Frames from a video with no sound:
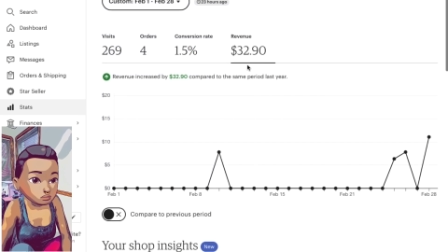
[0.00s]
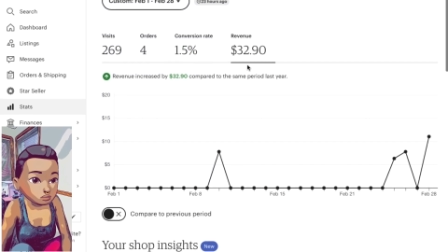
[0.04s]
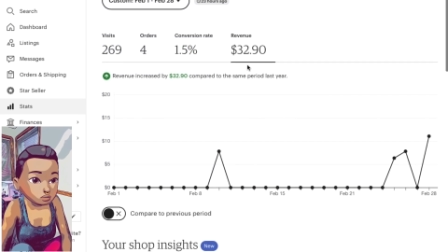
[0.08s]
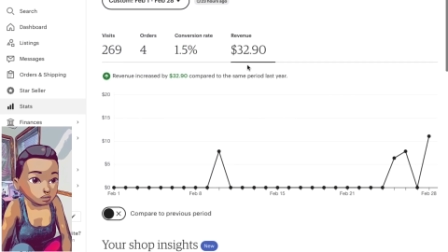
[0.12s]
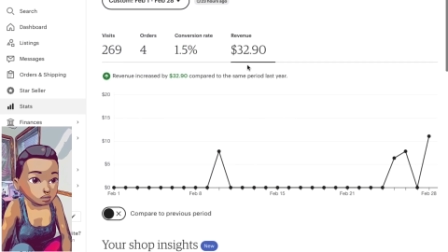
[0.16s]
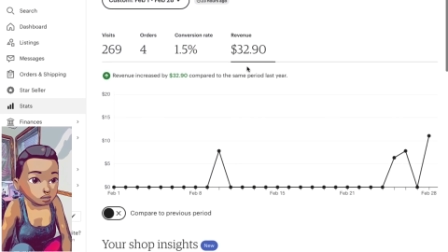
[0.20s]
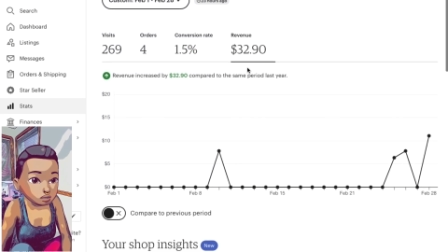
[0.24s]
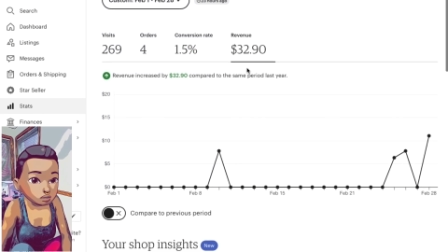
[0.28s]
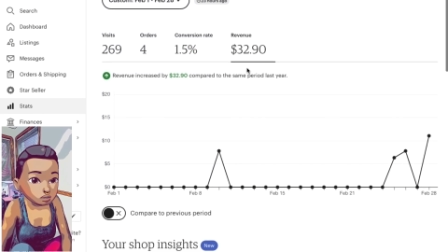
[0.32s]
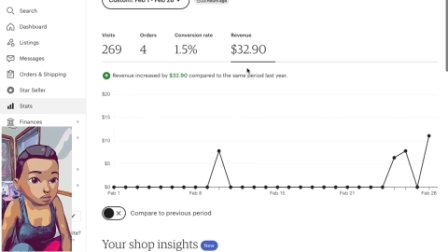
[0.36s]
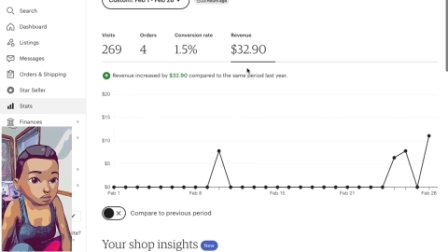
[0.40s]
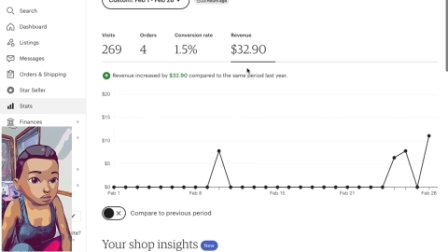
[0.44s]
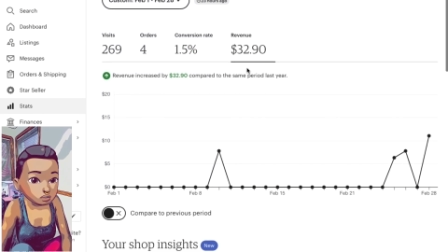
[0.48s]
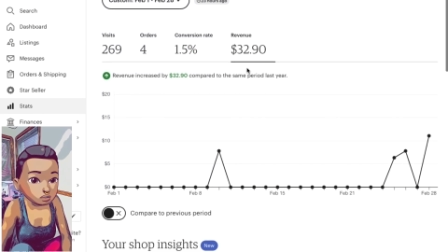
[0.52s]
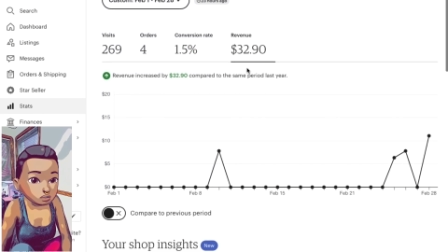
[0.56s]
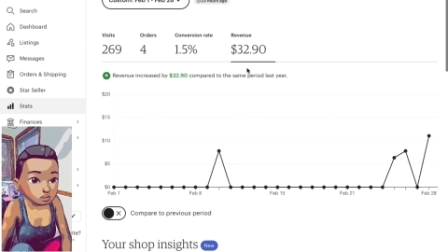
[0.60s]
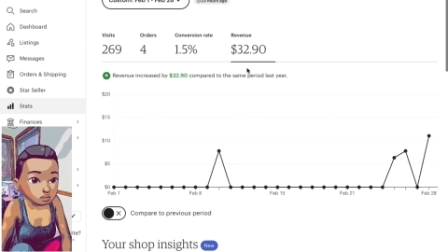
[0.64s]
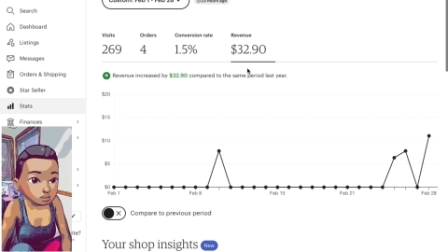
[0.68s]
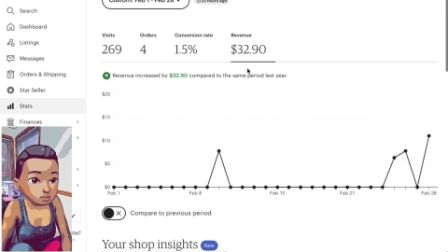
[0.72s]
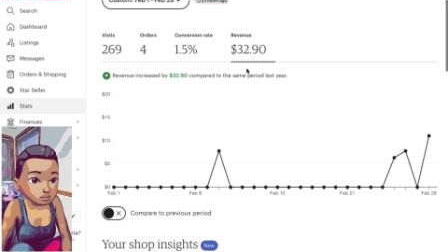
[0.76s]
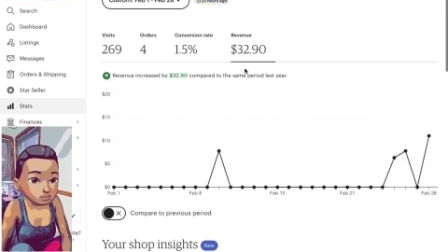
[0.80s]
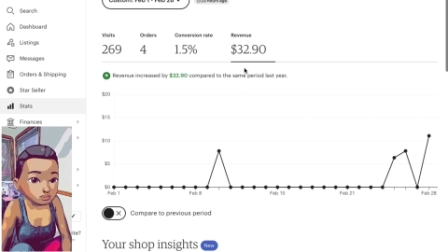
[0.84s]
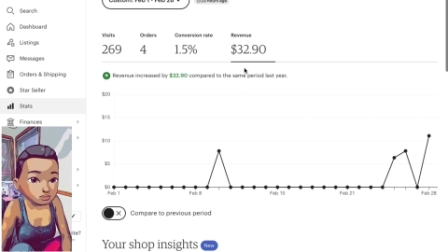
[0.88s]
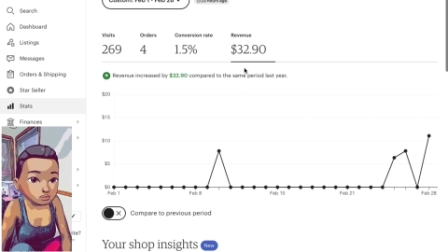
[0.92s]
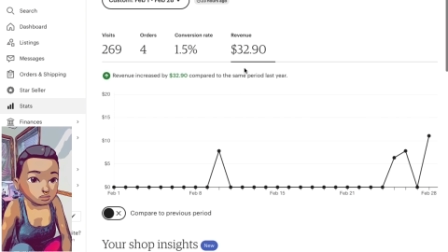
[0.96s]
it doesn't
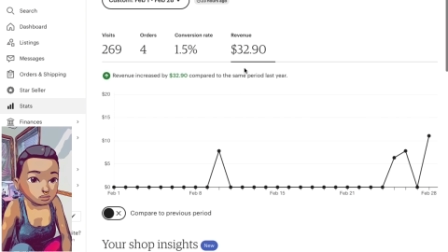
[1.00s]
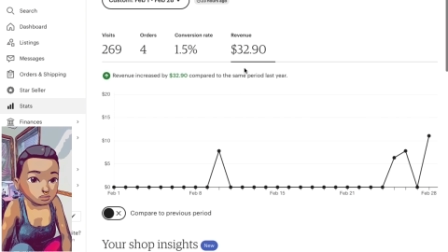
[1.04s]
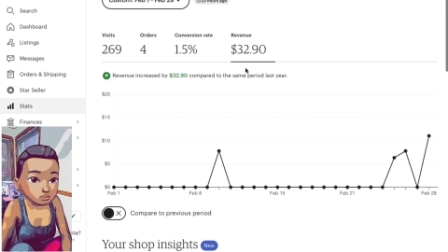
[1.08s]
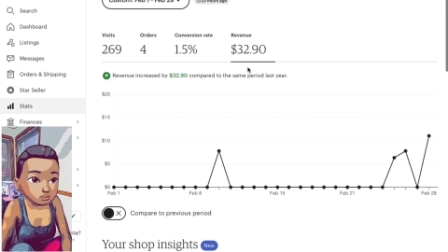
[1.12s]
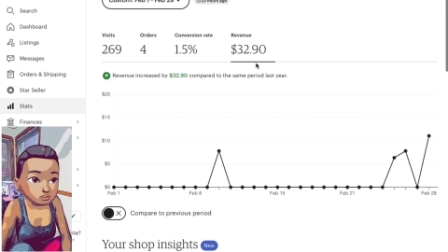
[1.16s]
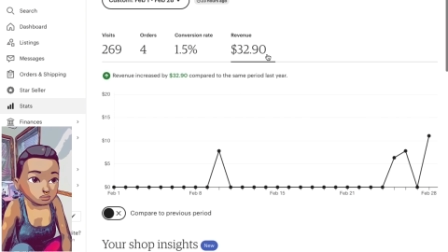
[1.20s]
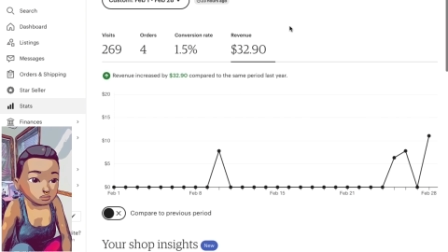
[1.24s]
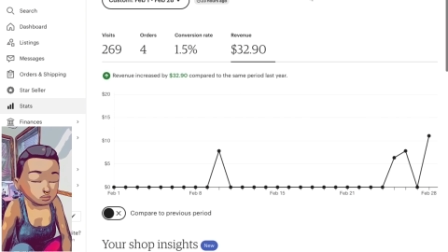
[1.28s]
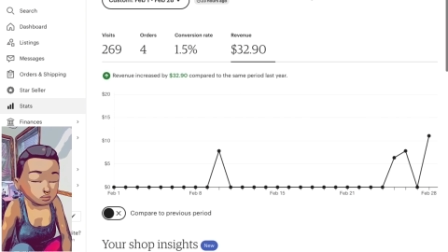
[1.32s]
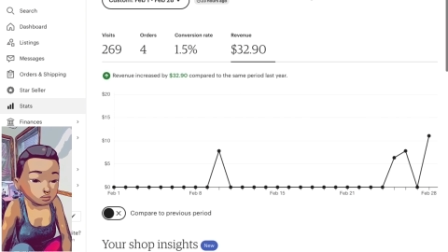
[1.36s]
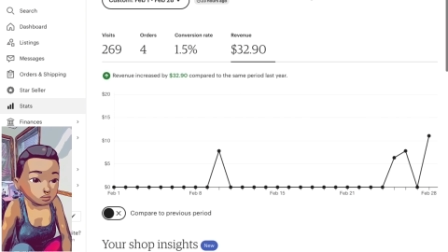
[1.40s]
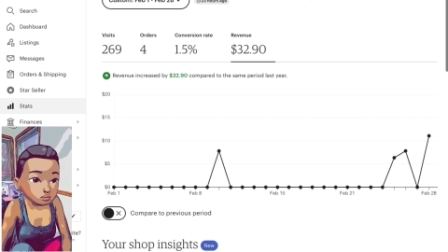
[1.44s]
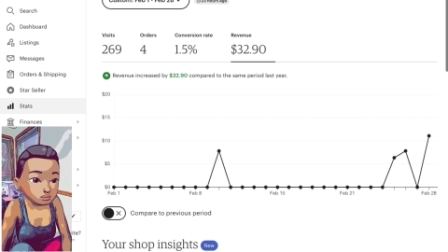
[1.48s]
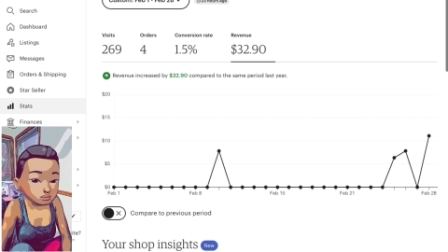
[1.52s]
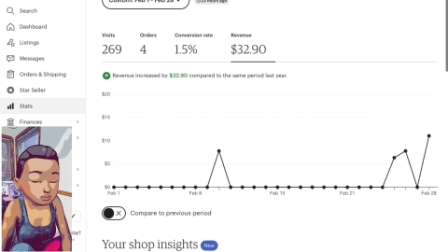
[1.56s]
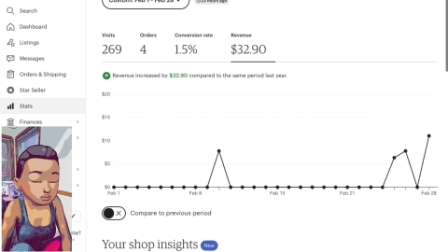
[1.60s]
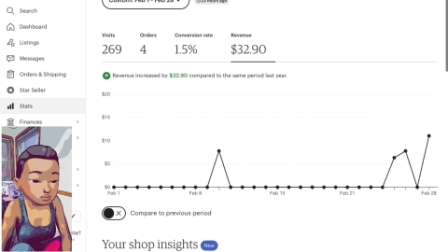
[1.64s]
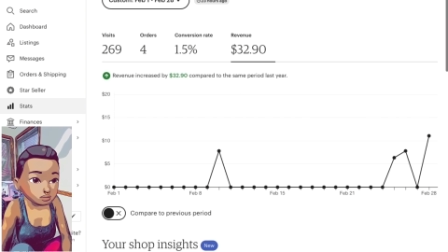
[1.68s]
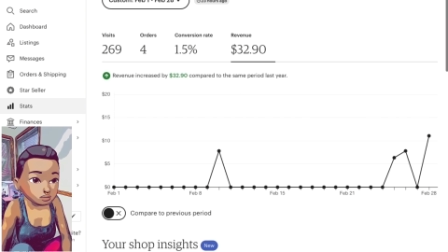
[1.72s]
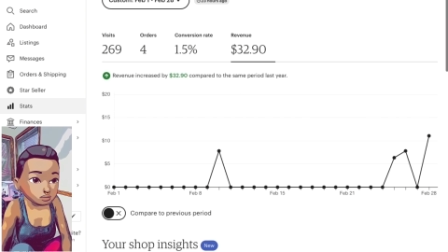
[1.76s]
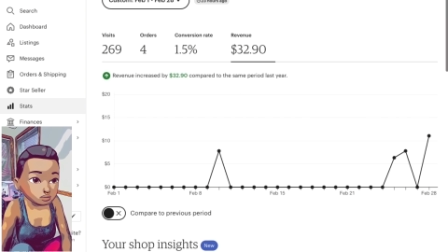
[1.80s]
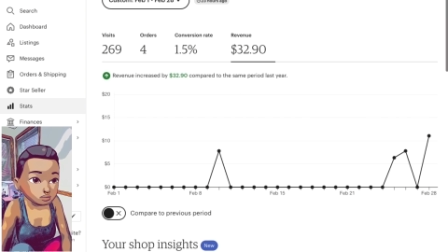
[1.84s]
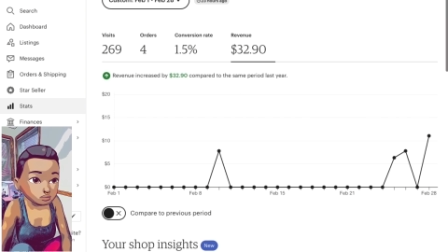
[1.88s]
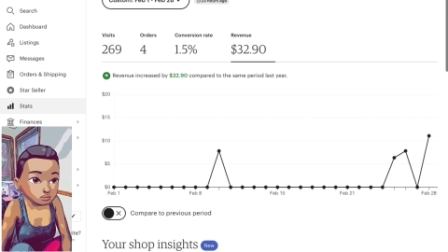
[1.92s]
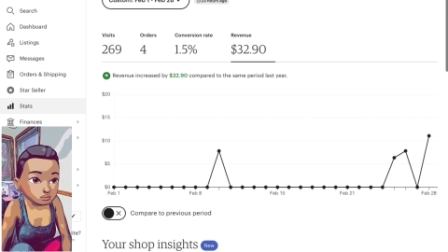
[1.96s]
give me
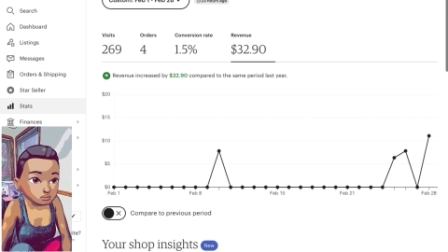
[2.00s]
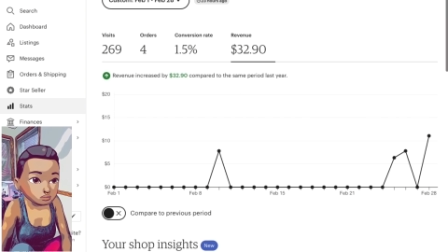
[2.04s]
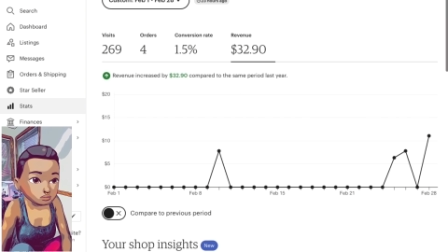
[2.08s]
profit